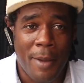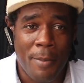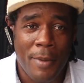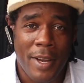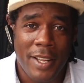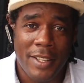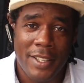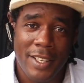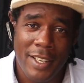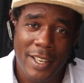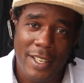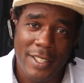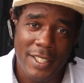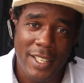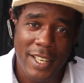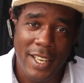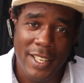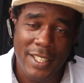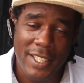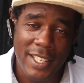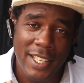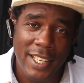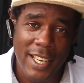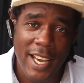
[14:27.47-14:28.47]
I'm going to tell you,
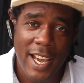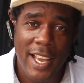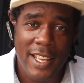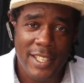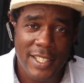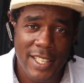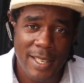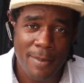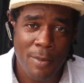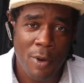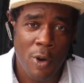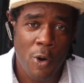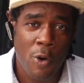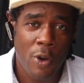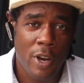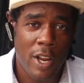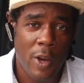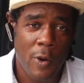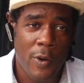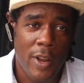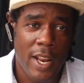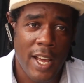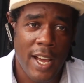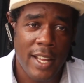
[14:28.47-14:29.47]
yes, you guys them out
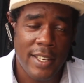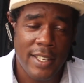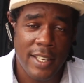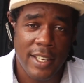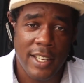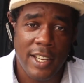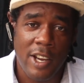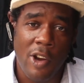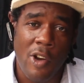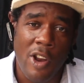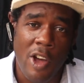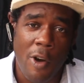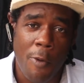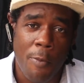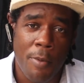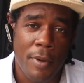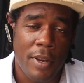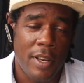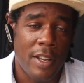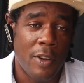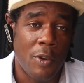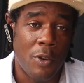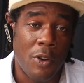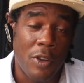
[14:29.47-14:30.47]
there when I take care of our
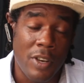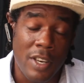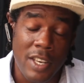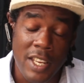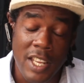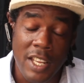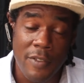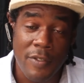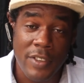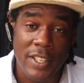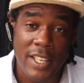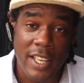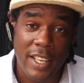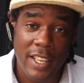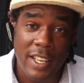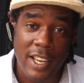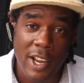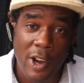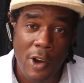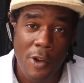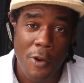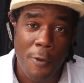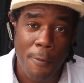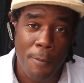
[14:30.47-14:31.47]
pitney, you don't need to take
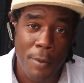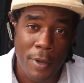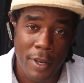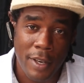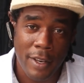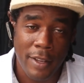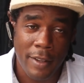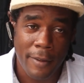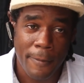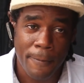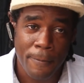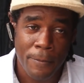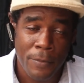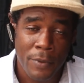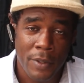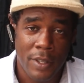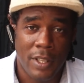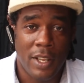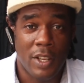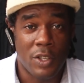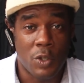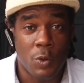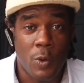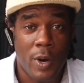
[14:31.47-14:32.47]
care of our pitney.
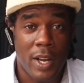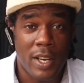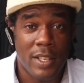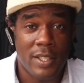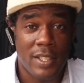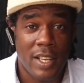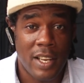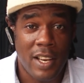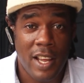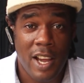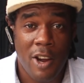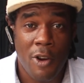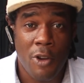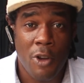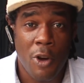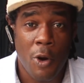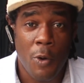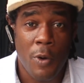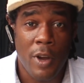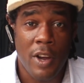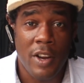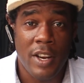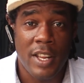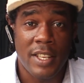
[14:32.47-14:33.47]
There's one
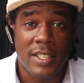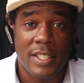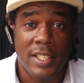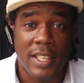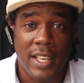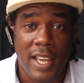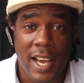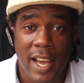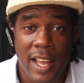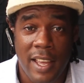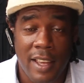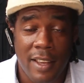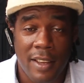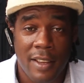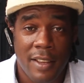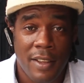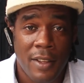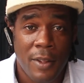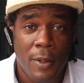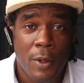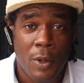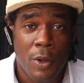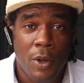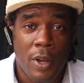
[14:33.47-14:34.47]
scenario where this guy,
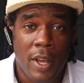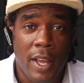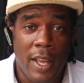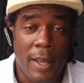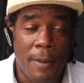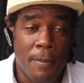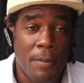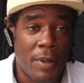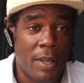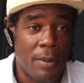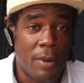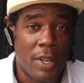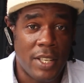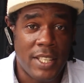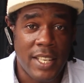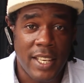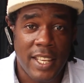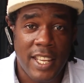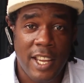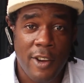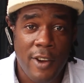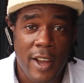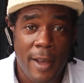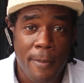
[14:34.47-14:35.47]
him,
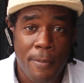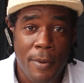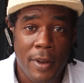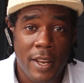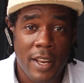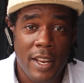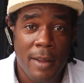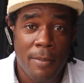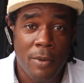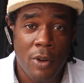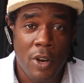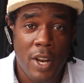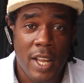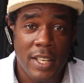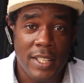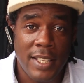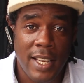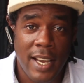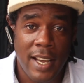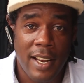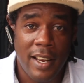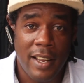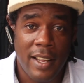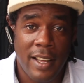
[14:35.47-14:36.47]
take care of him pitney them none at
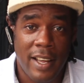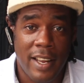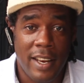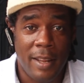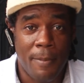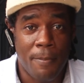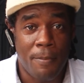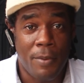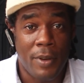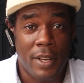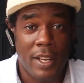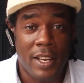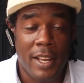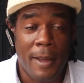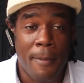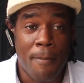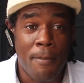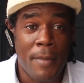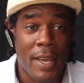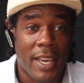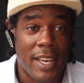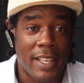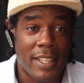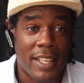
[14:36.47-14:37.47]
all, and him pitney
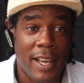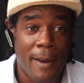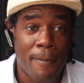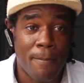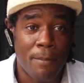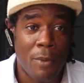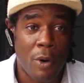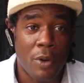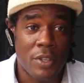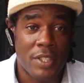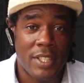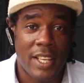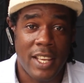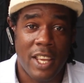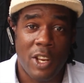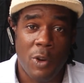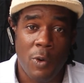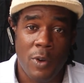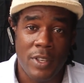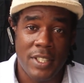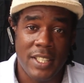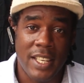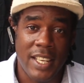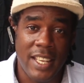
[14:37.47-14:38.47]
them make it and bust,
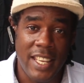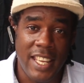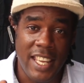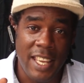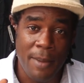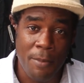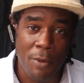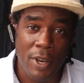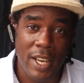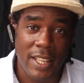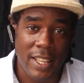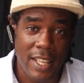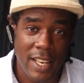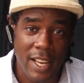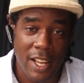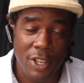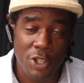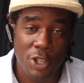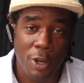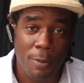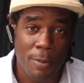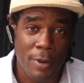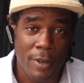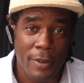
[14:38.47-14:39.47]
and say him getting in
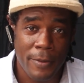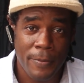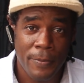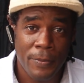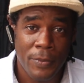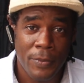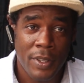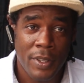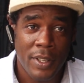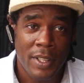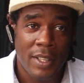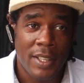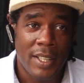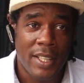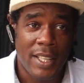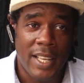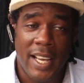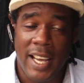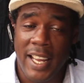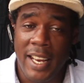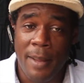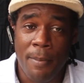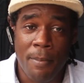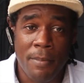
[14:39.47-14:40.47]
trouble
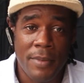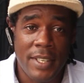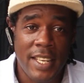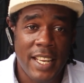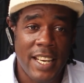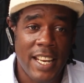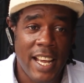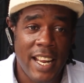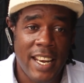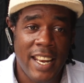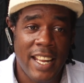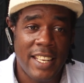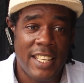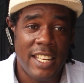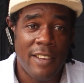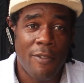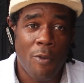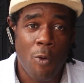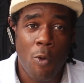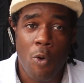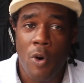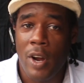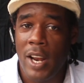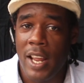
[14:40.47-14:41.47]
and him dead, and not
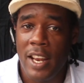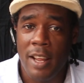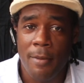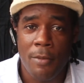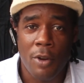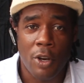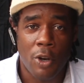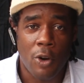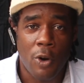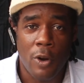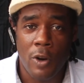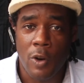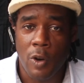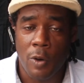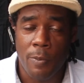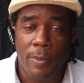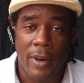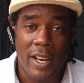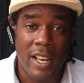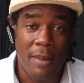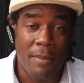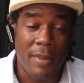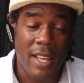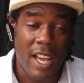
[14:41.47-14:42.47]
even one of them that can look
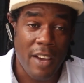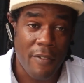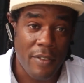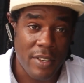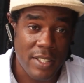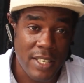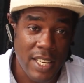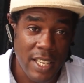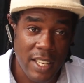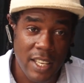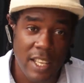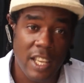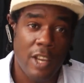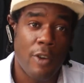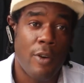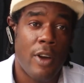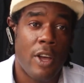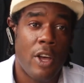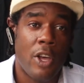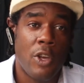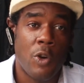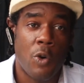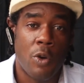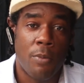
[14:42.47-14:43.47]
for him. You have to take care
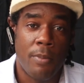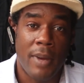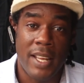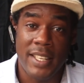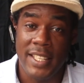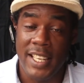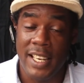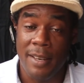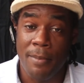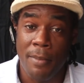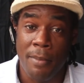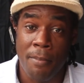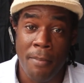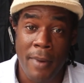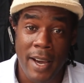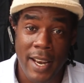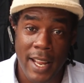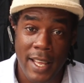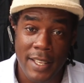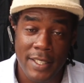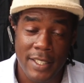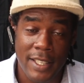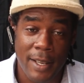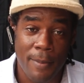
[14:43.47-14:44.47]
of your youth. I tell
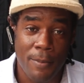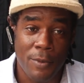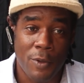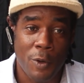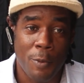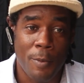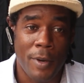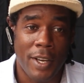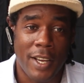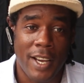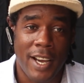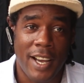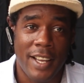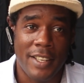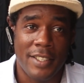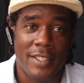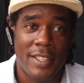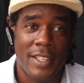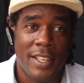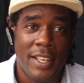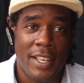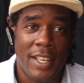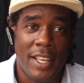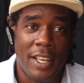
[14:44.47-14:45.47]
mothers them too,
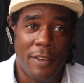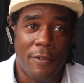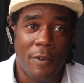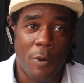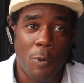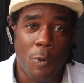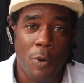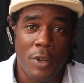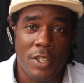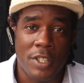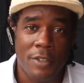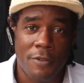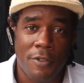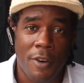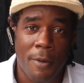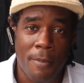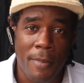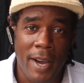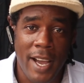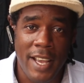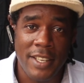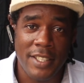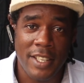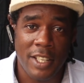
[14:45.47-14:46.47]
because if it wasn't for
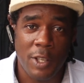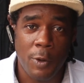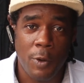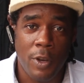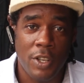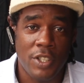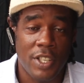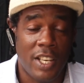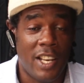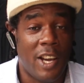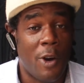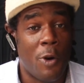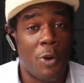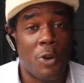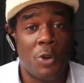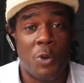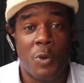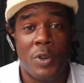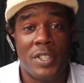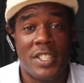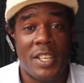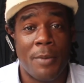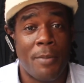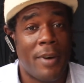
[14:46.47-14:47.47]
my situation, I would
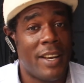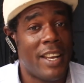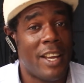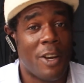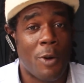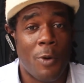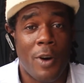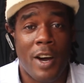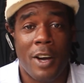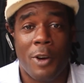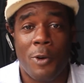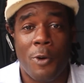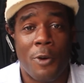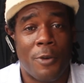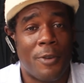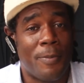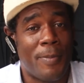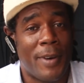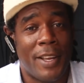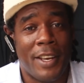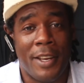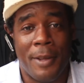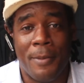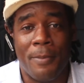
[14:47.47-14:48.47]
know say mother go walk out
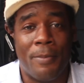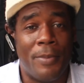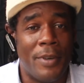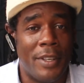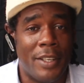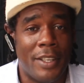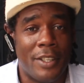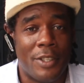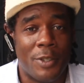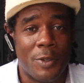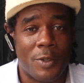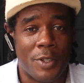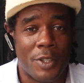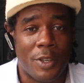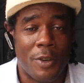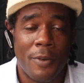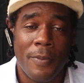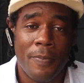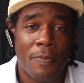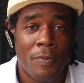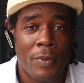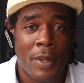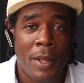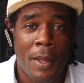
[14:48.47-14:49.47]
upon them pitney too. So
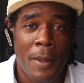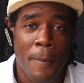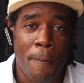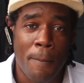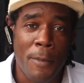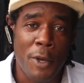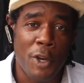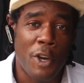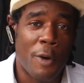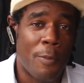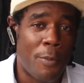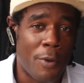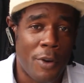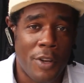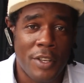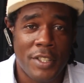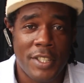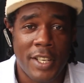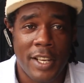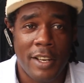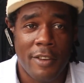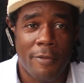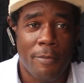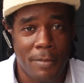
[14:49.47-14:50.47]
big up on
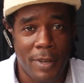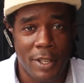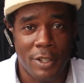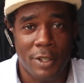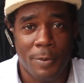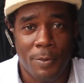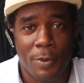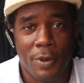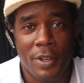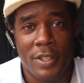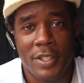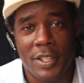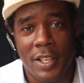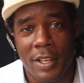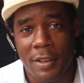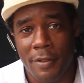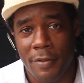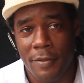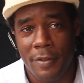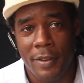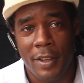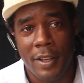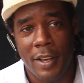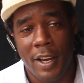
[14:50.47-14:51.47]
yourself, bless up on yourself.
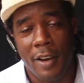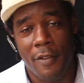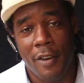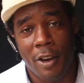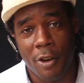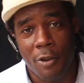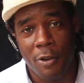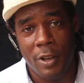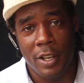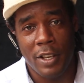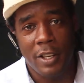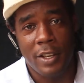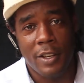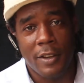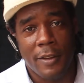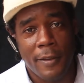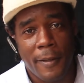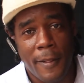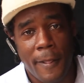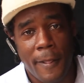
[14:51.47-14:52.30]
Have a great day.